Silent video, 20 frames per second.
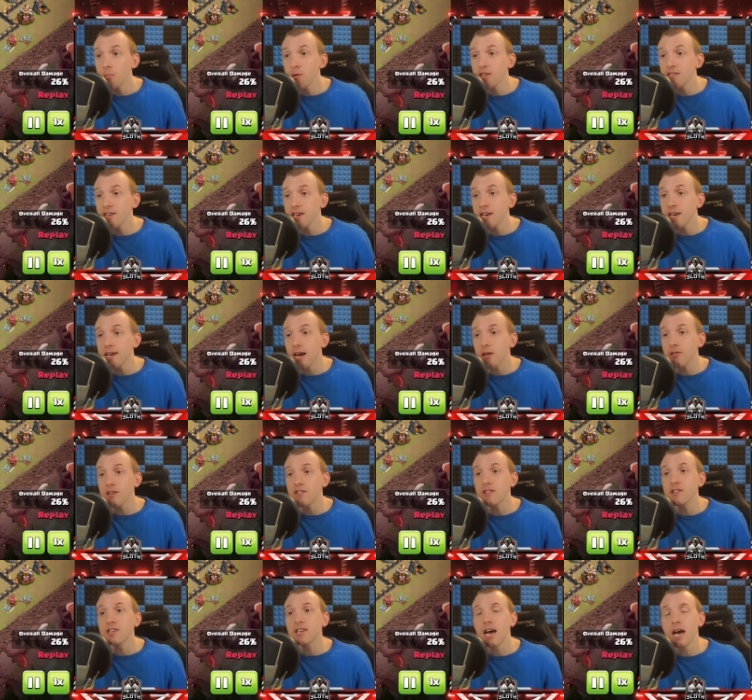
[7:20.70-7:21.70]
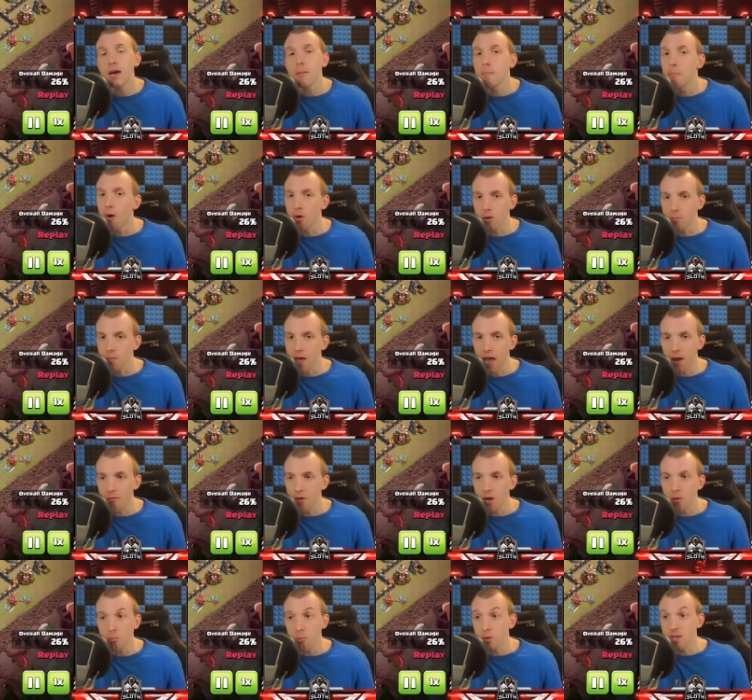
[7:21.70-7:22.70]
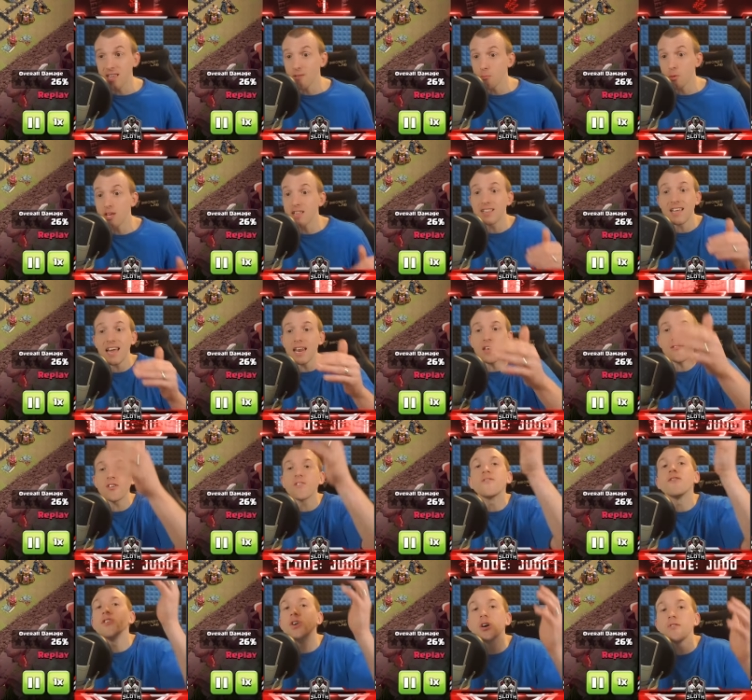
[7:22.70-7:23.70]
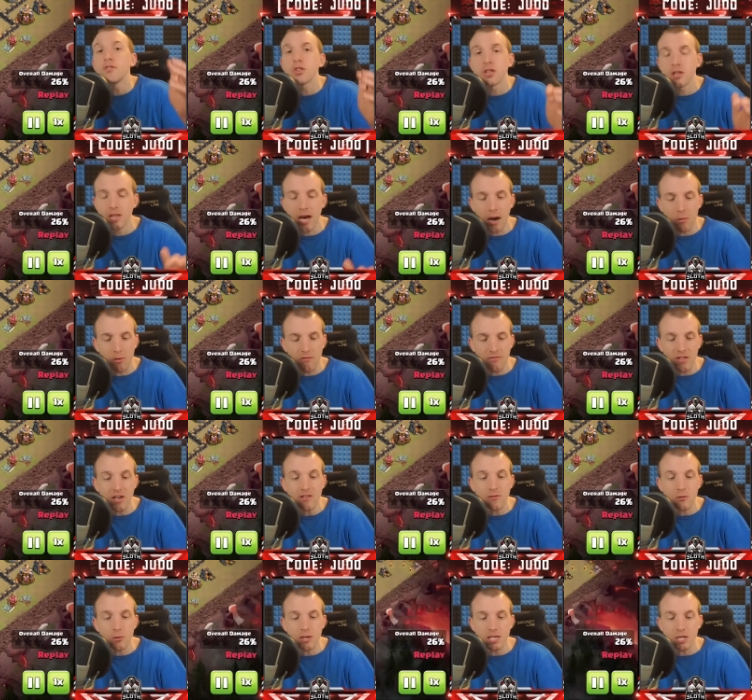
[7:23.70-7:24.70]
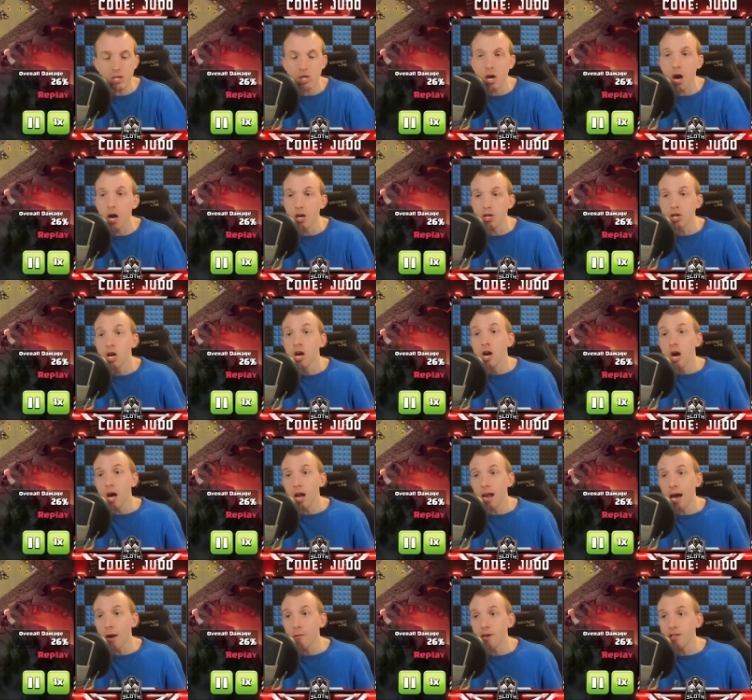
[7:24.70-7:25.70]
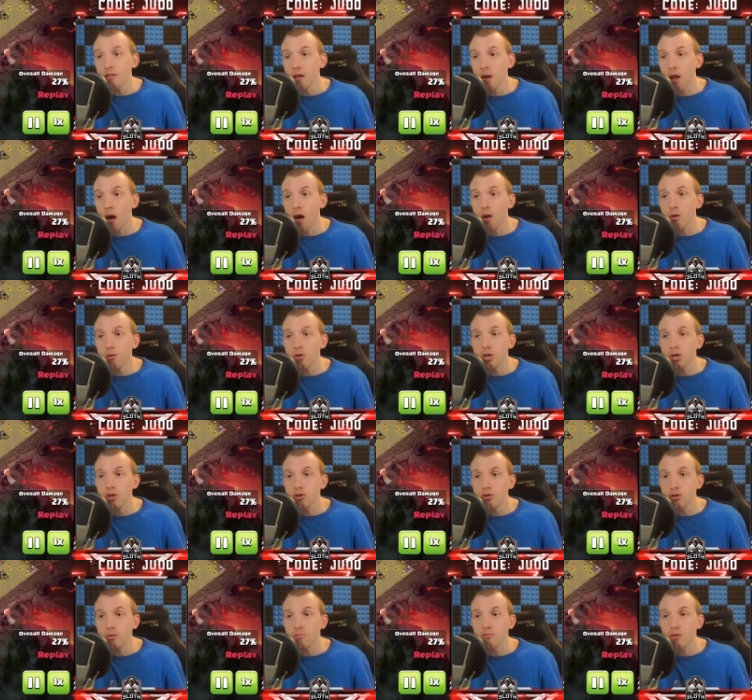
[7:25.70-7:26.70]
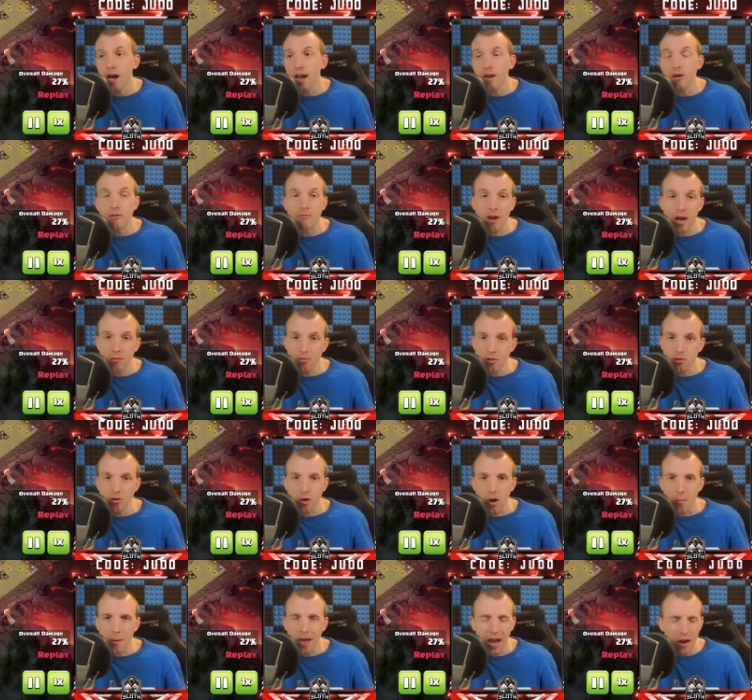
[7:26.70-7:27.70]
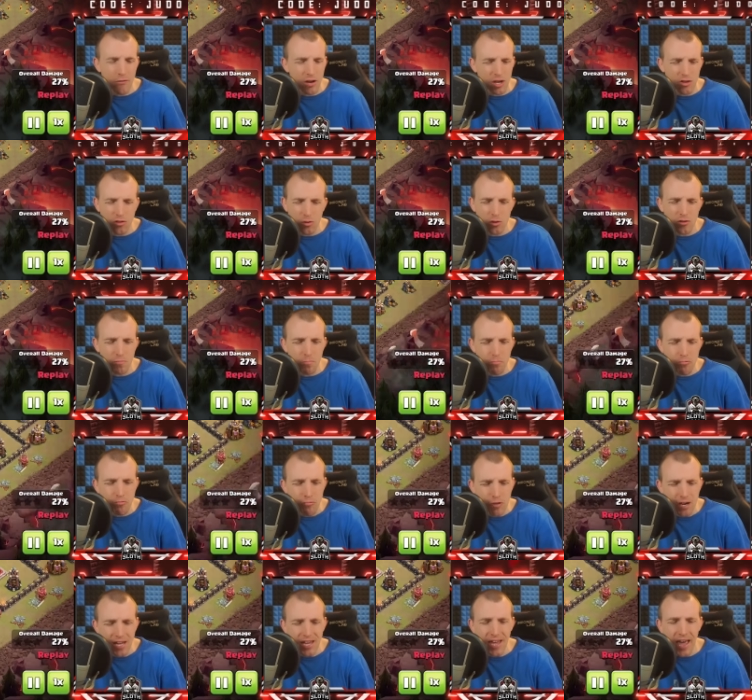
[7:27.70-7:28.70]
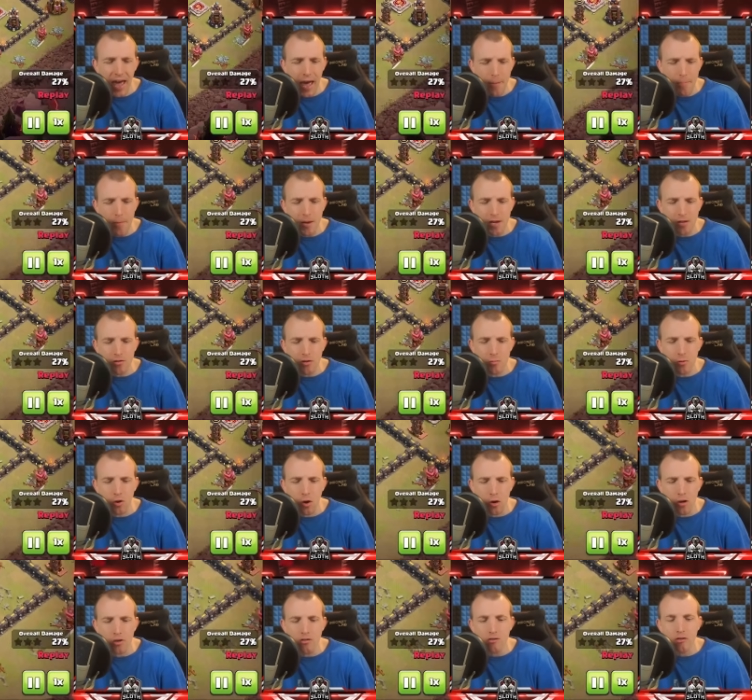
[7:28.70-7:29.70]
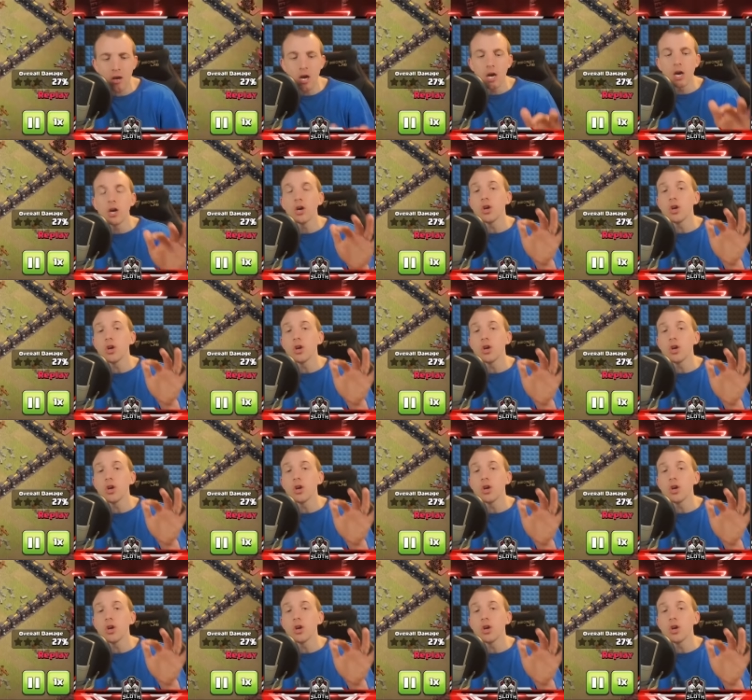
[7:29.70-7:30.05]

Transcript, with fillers: We're taking out this entire bottom area. We'll get even further than that with this Queen Charge, allowing the Lalo to just come right around the top area. So it's pretty epic, to be honest.